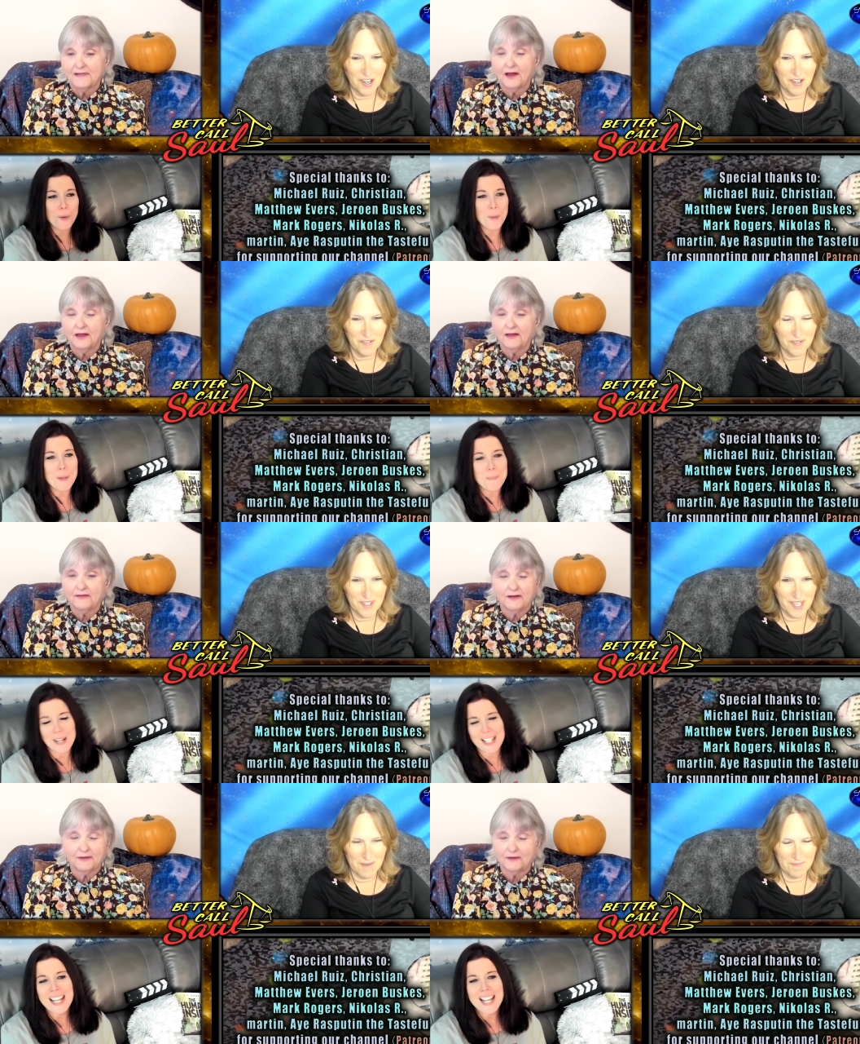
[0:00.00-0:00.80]
Speaker 1: heart.
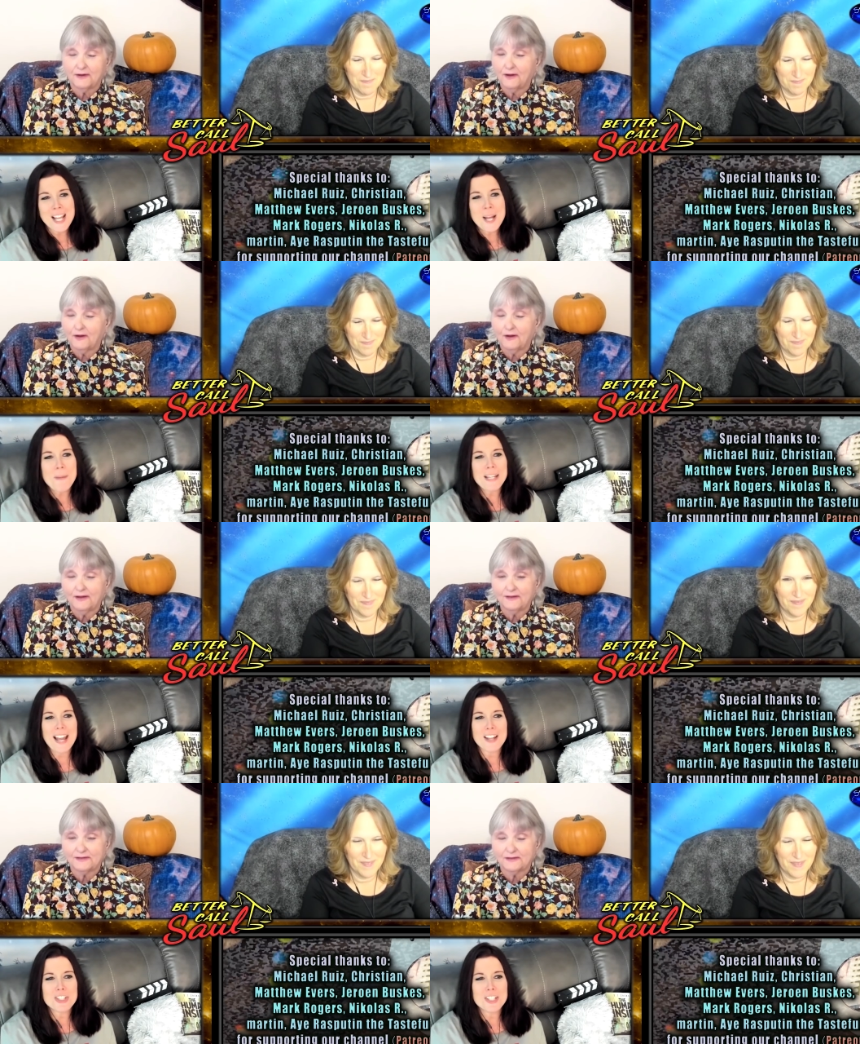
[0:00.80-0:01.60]
But
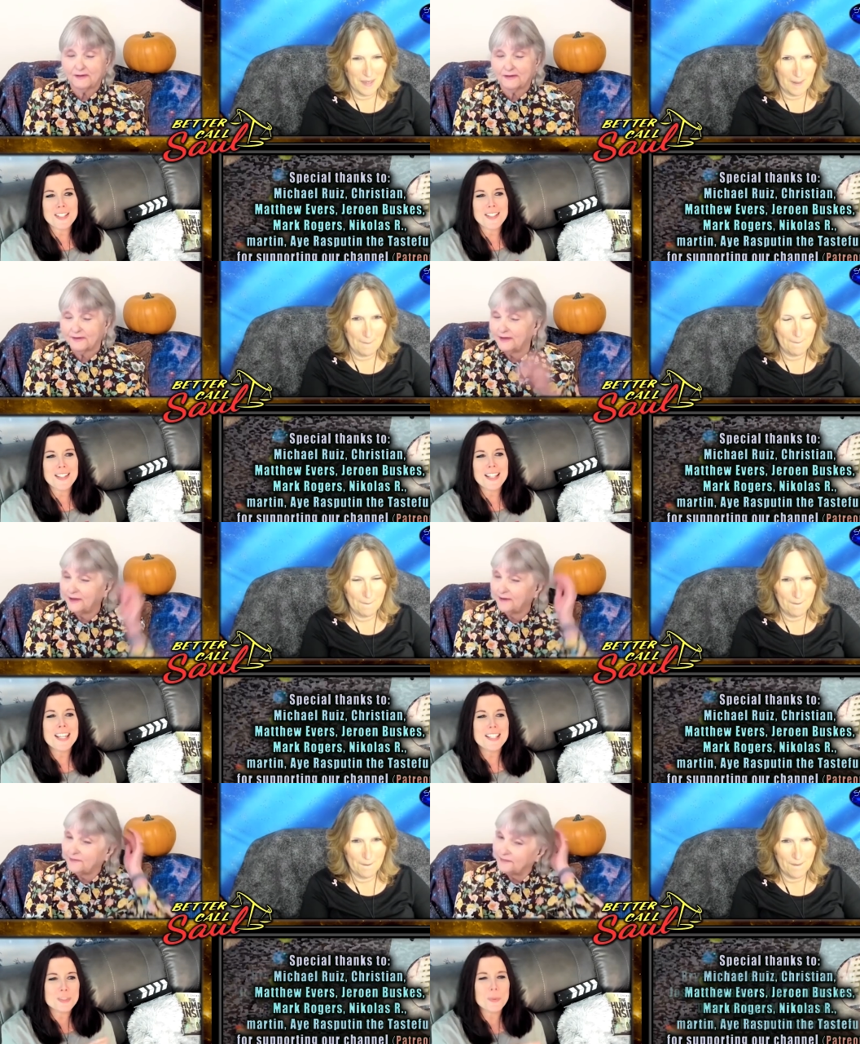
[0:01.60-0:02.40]

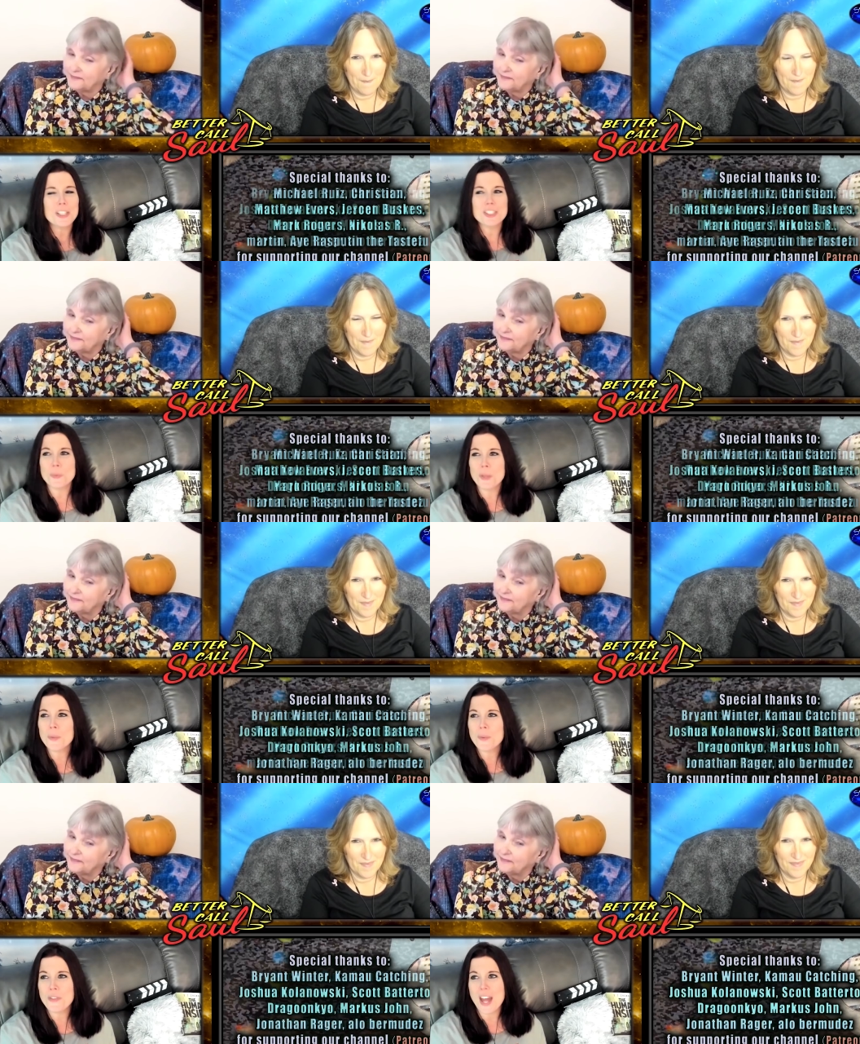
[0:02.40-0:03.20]
he's willing to work
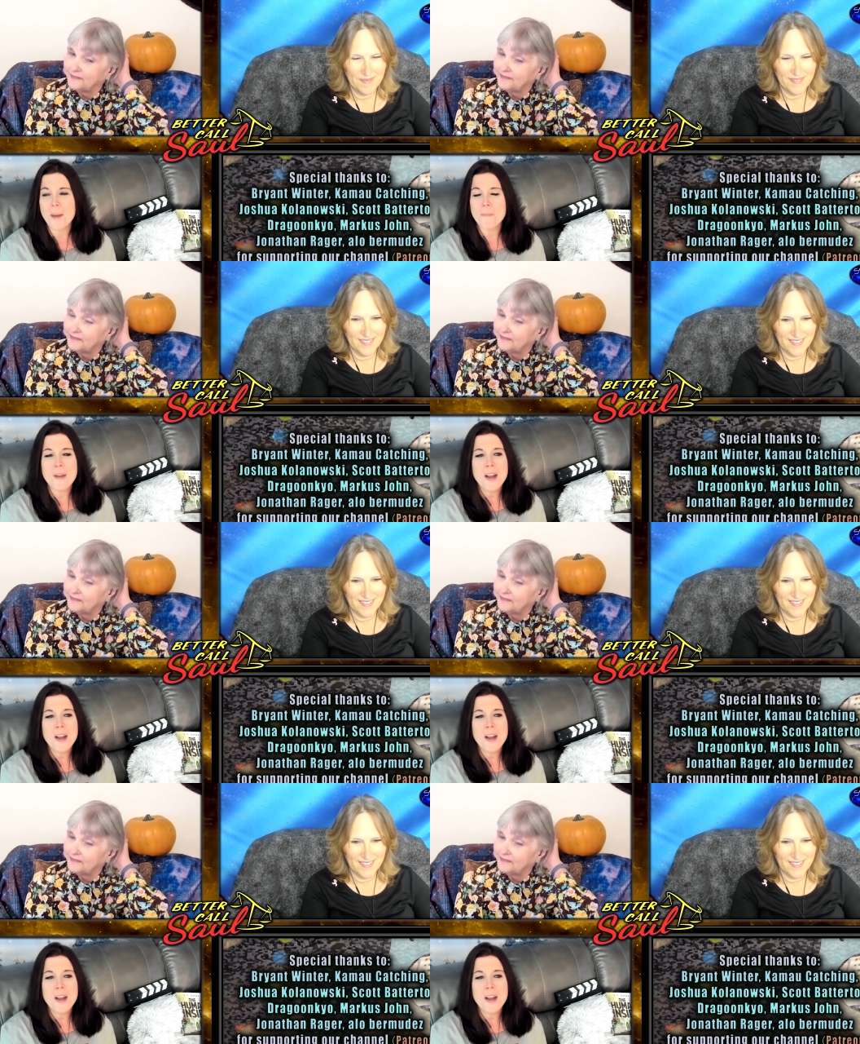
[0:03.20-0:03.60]
with them.